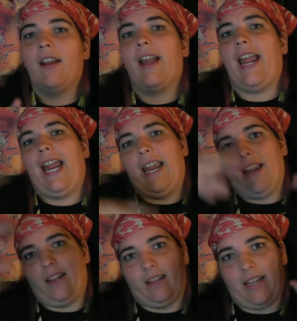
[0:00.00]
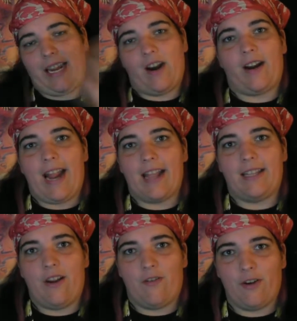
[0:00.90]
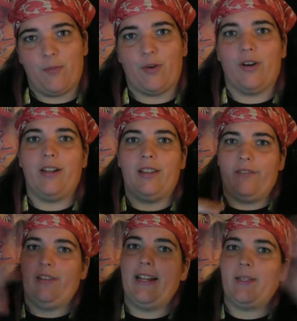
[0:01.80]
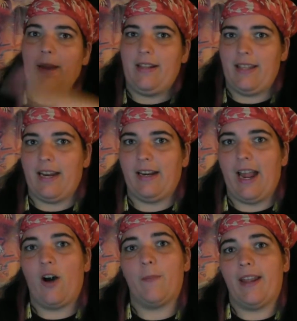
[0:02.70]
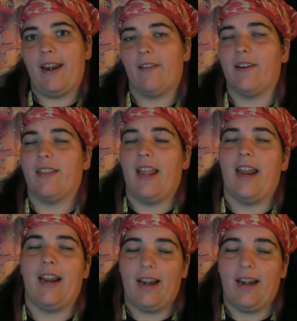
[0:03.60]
and he already had the armor, and the Valence made the helmet and everything,